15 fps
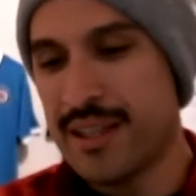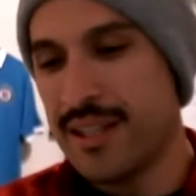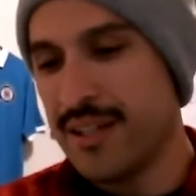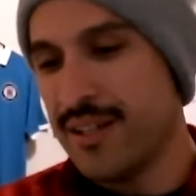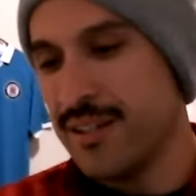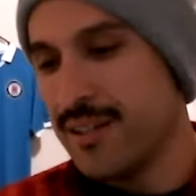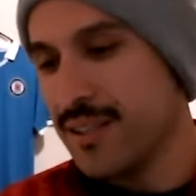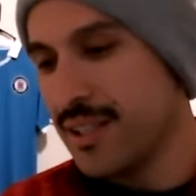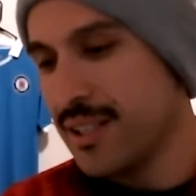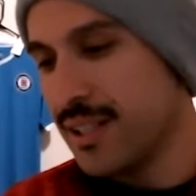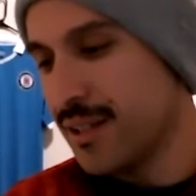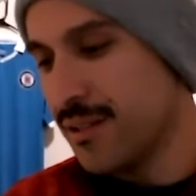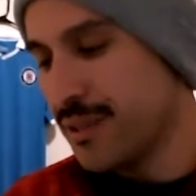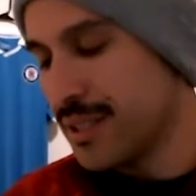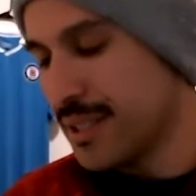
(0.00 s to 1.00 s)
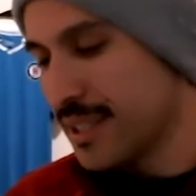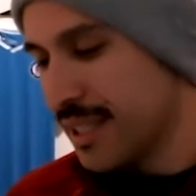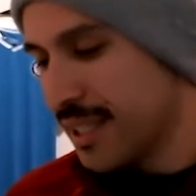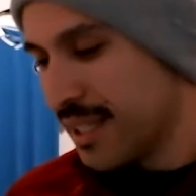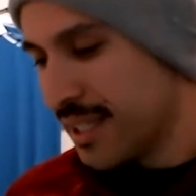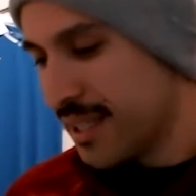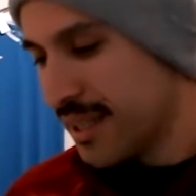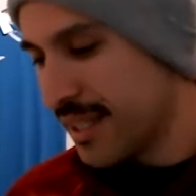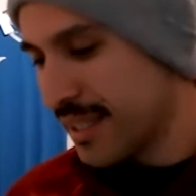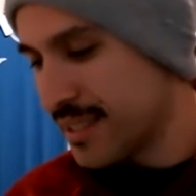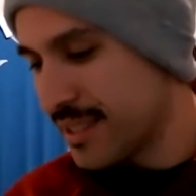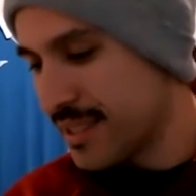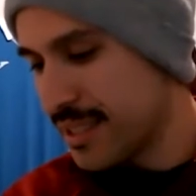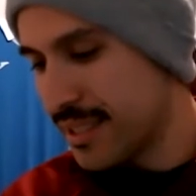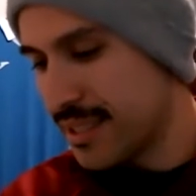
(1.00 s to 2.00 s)
there. Always
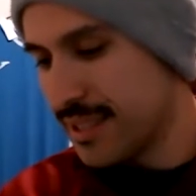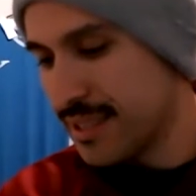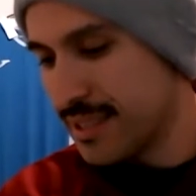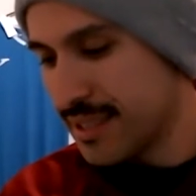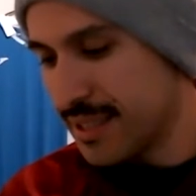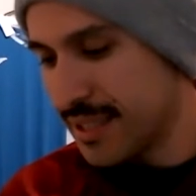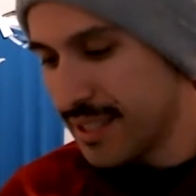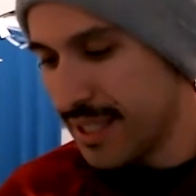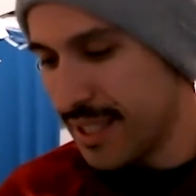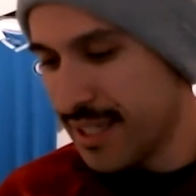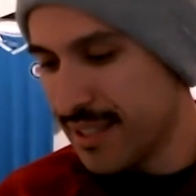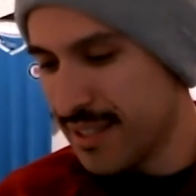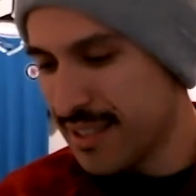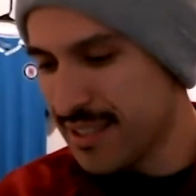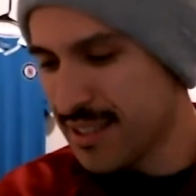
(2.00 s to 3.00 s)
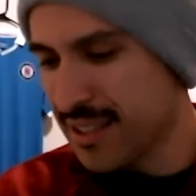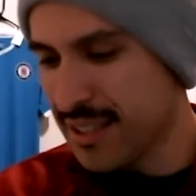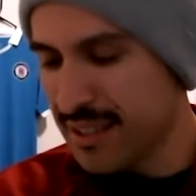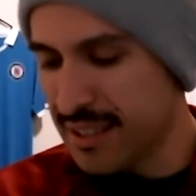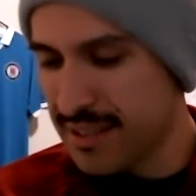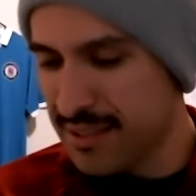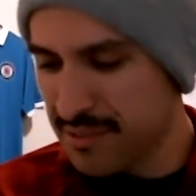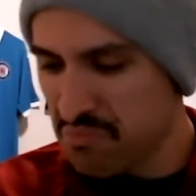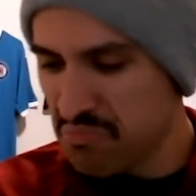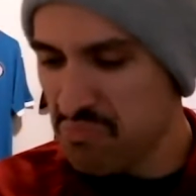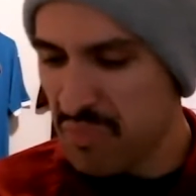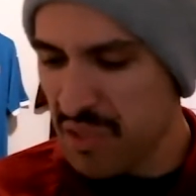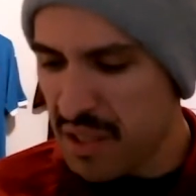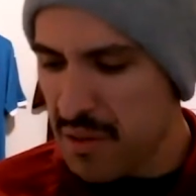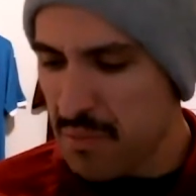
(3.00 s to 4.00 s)
nice to see that. And it's got the
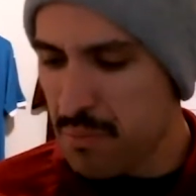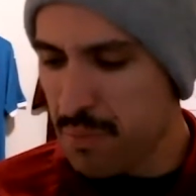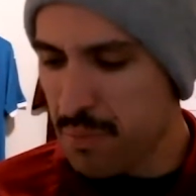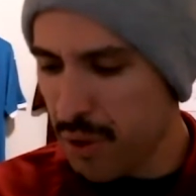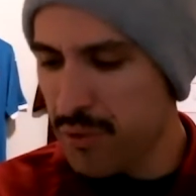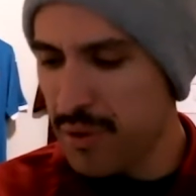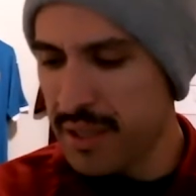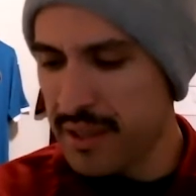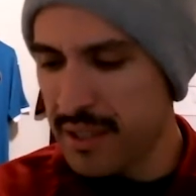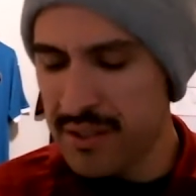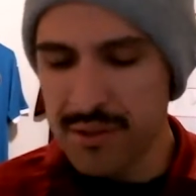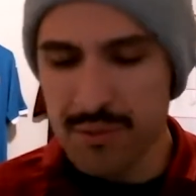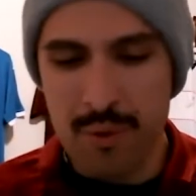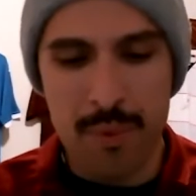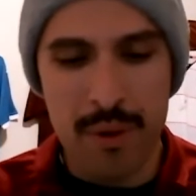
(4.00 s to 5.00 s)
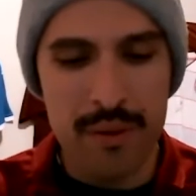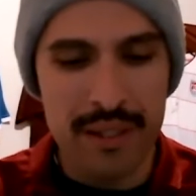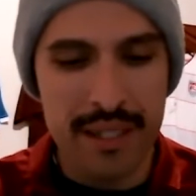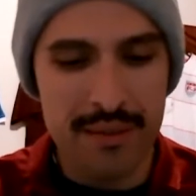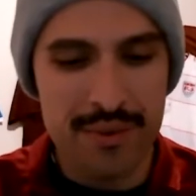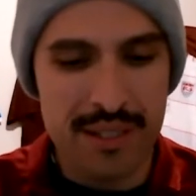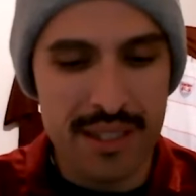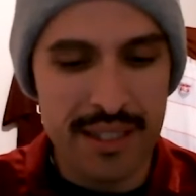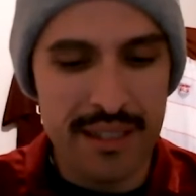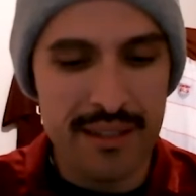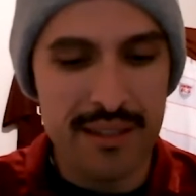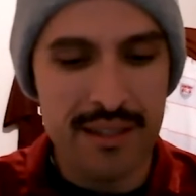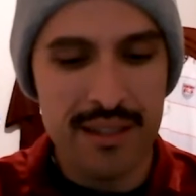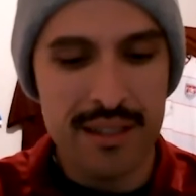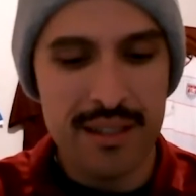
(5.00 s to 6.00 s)
bow right there is Republic
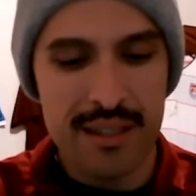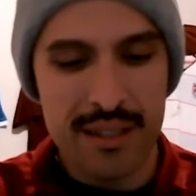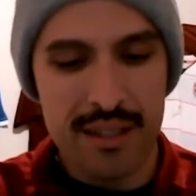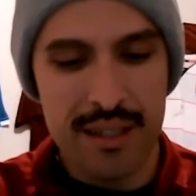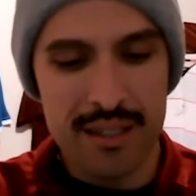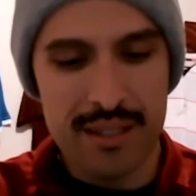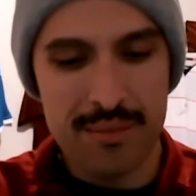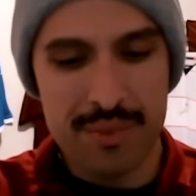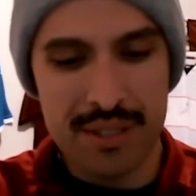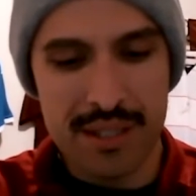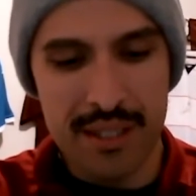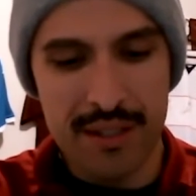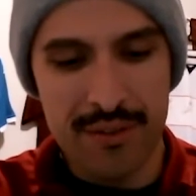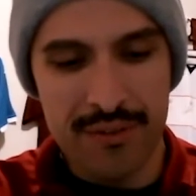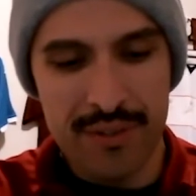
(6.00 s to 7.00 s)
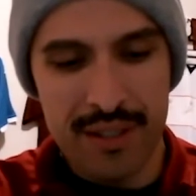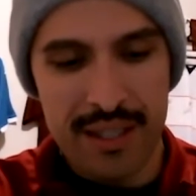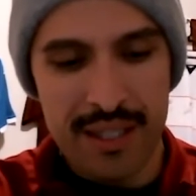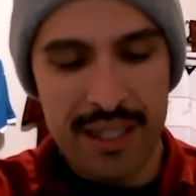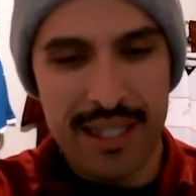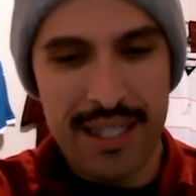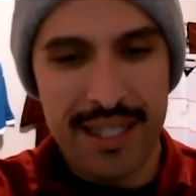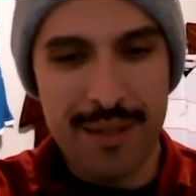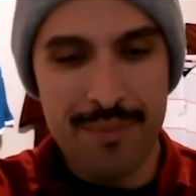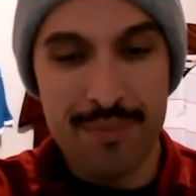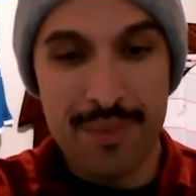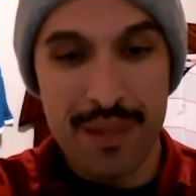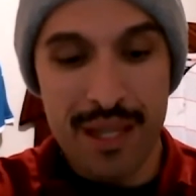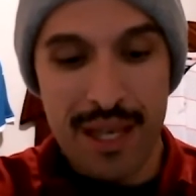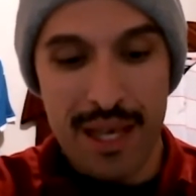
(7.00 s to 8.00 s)
FC. Awesome stuff.
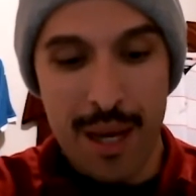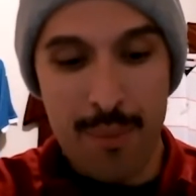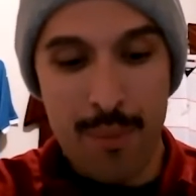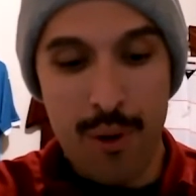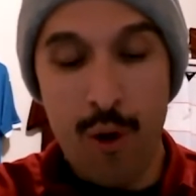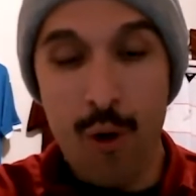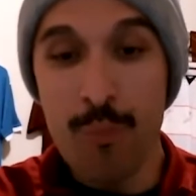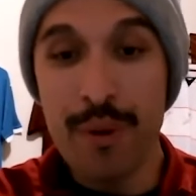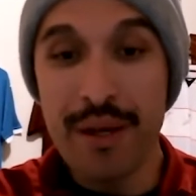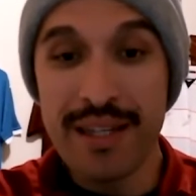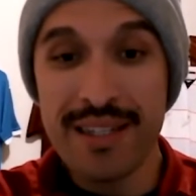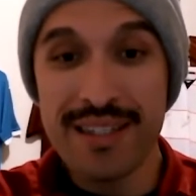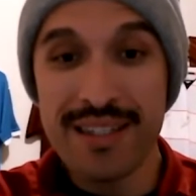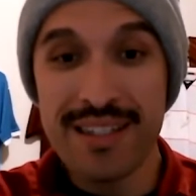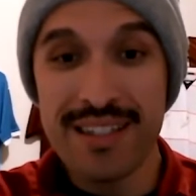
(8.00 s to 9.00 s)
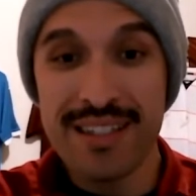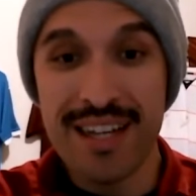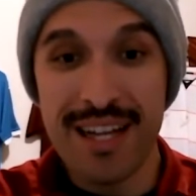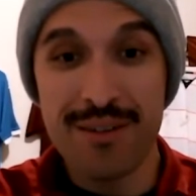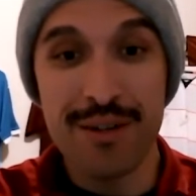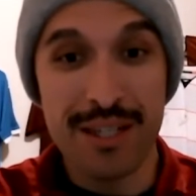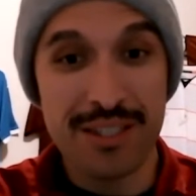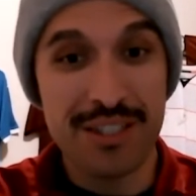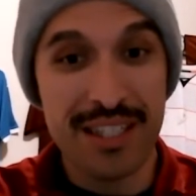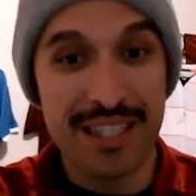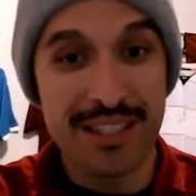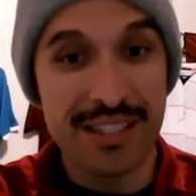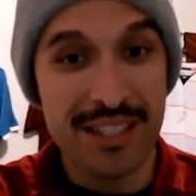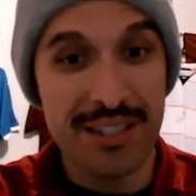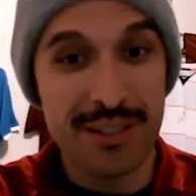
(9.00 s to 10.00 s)
I'm hoping I don't actually get
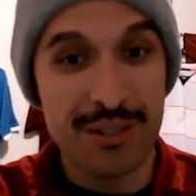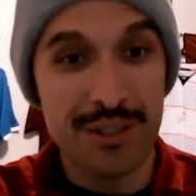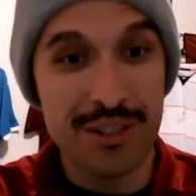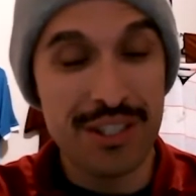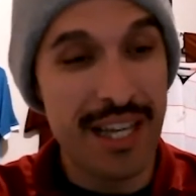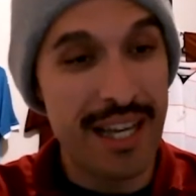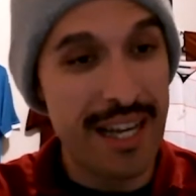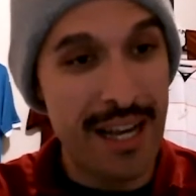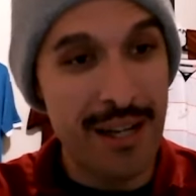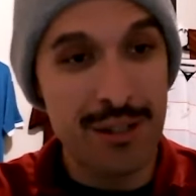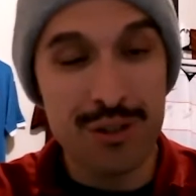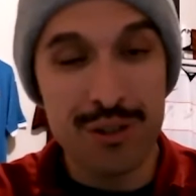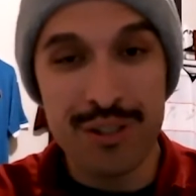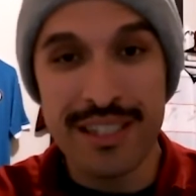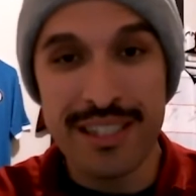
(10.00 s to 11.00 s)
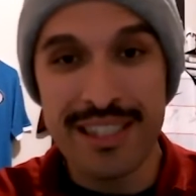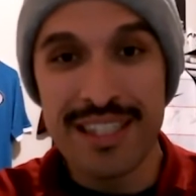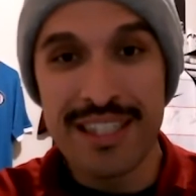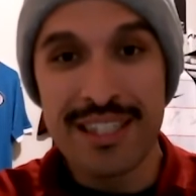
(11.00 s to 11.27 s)
to see the jersey. I usually